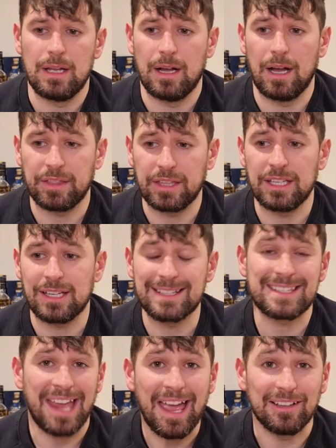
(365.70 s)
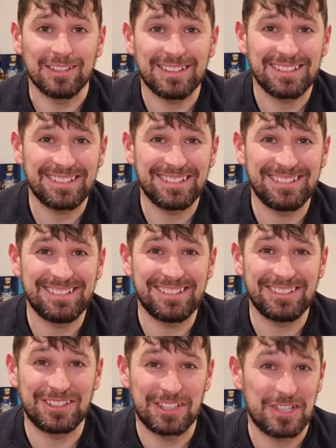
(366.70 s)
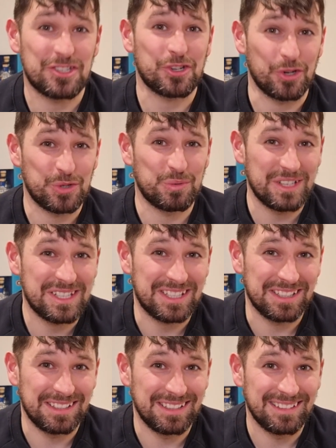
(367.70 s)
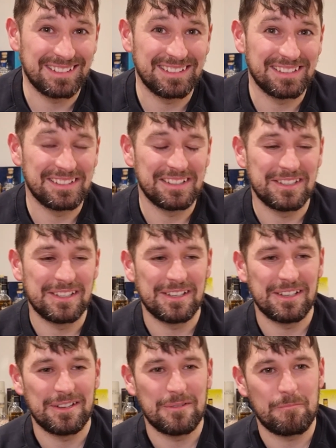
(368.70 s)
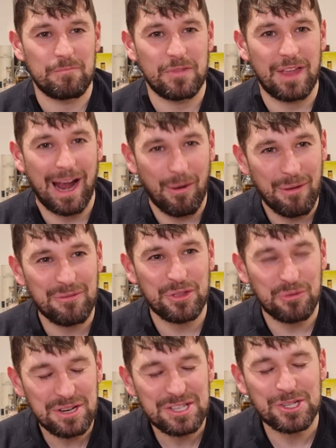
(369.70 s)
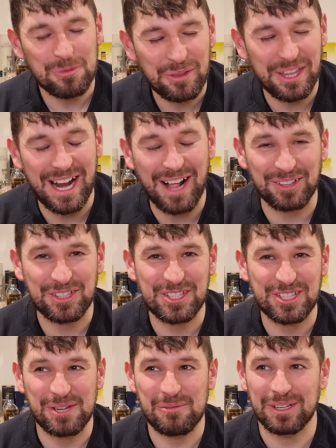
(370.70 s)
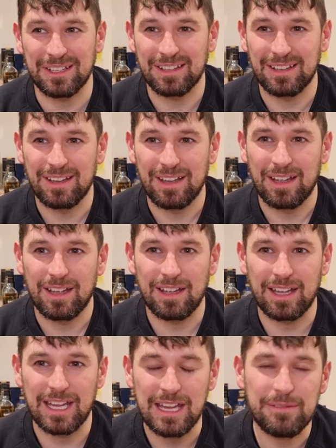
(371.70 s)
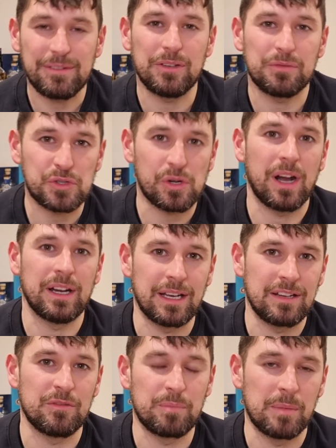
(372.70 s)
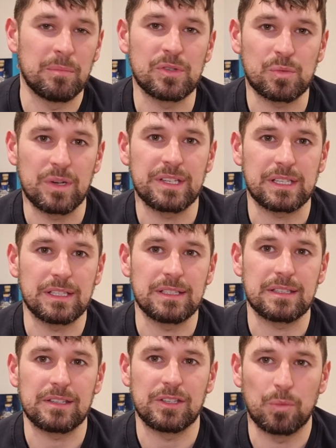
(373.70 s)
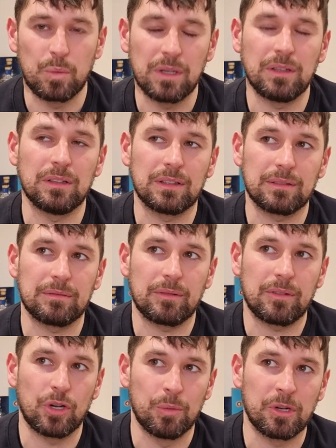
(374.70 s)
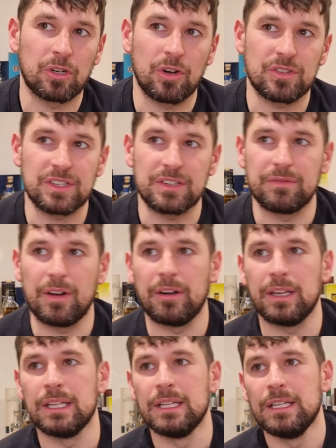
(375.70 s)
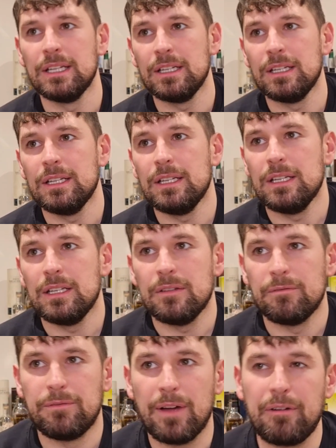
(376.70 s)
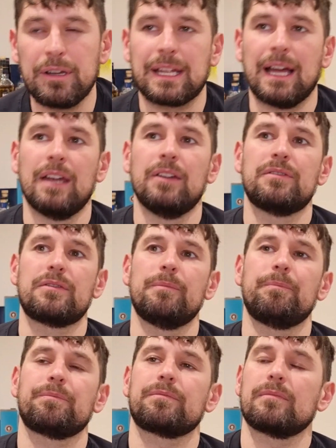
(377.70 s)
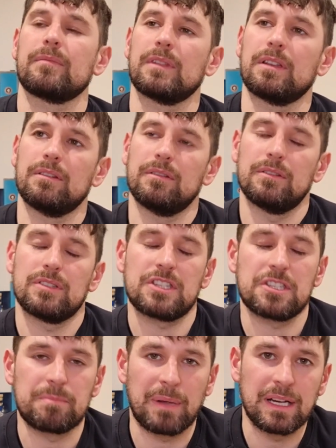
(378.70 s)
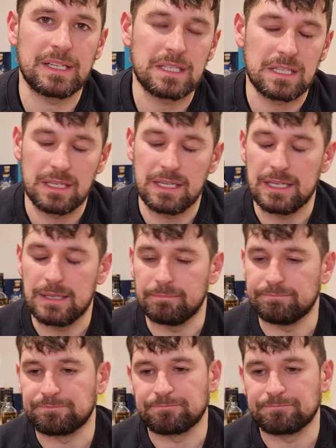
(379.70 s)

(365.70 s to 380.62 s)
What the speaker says: I think you can tell that it's Scotch whisky. However, there is something else to it. If you've tried any of Bimber's whiskies, you will come across this very, very kind of spicy,